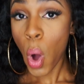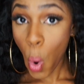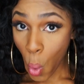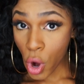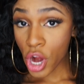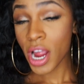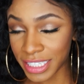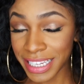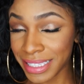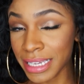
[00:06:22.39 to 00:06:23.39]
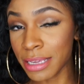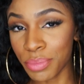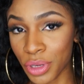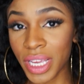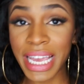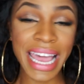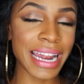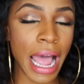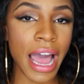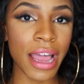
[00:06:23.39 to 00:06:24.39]
or Disney beauty
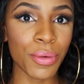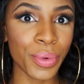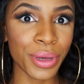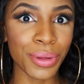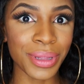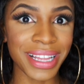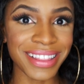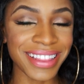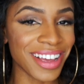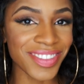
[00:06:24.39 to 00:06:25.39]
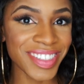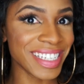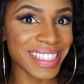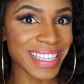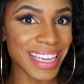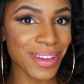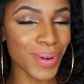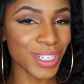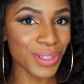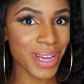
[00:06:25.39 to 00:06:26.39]
and I will love to see
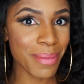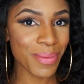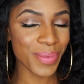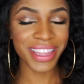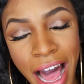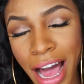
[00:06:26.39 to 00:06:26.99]
what you come up with.